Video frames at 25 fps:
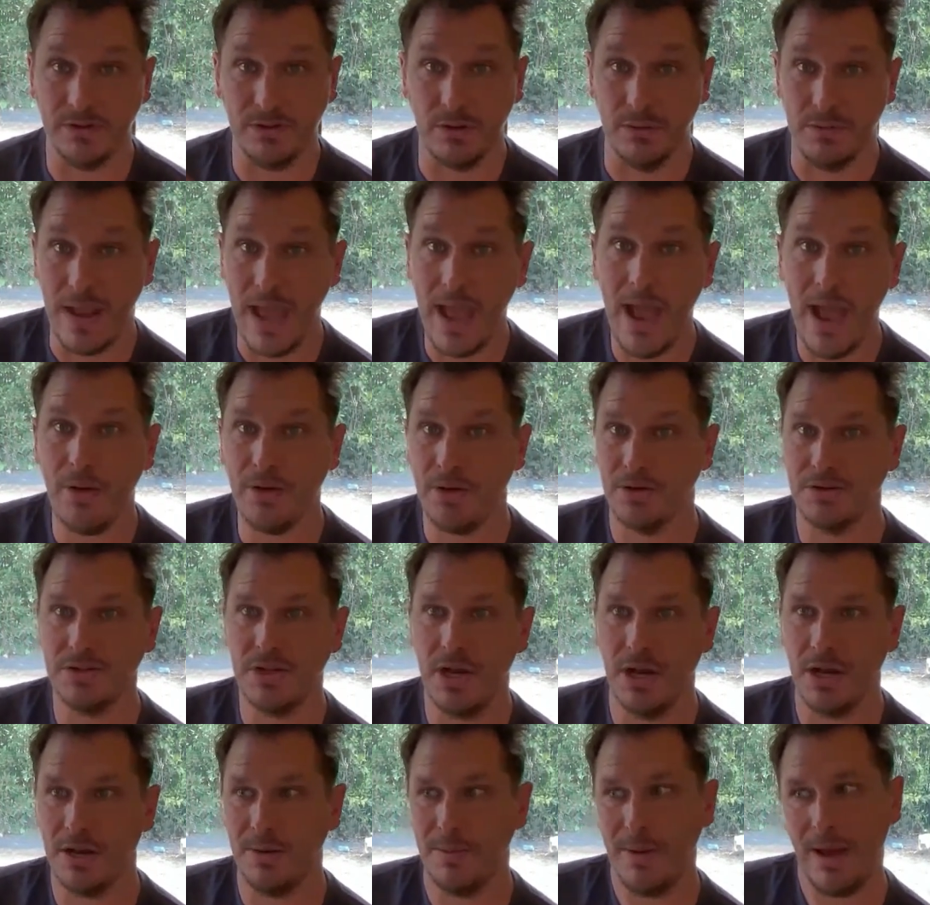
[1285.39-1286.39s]
So now you're
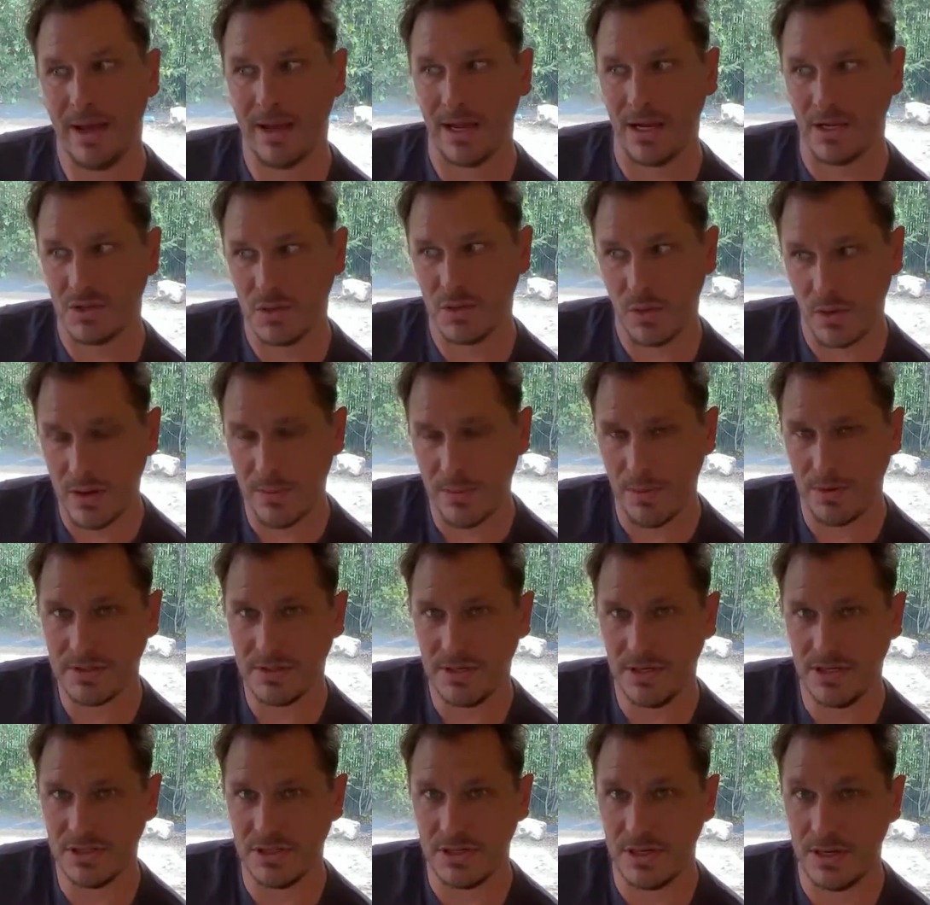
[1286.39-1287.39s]
talking about, I got a
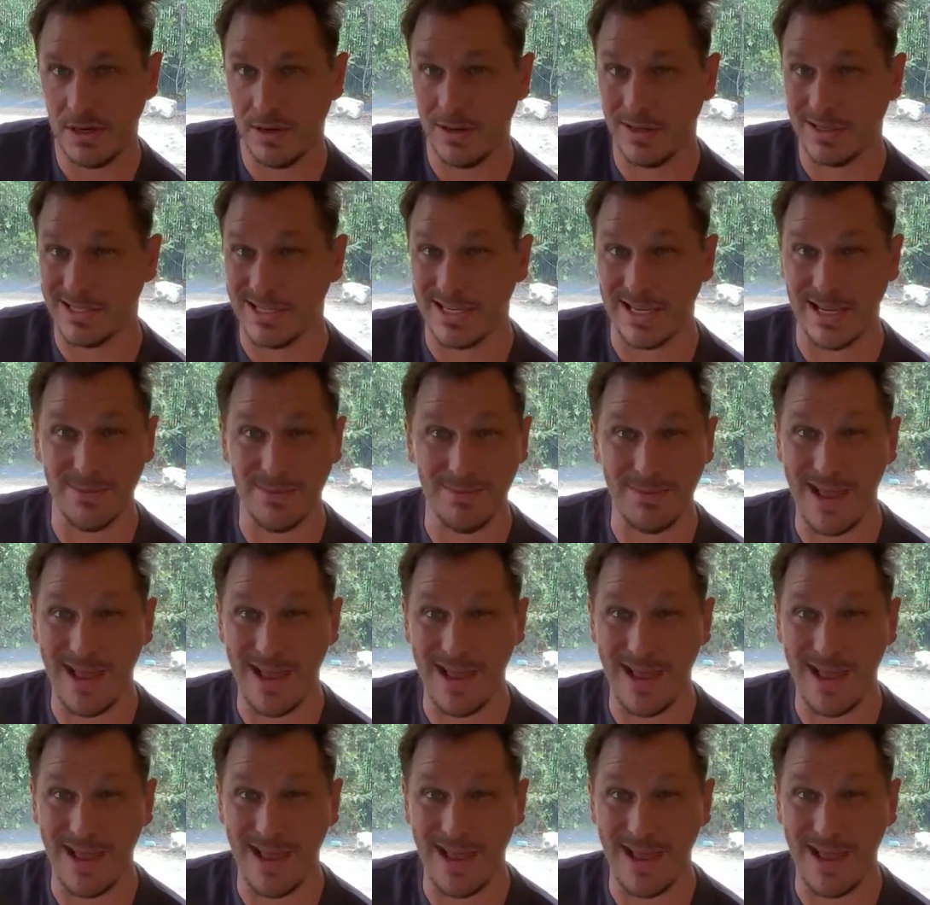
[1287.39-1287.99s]
20-person engineering team.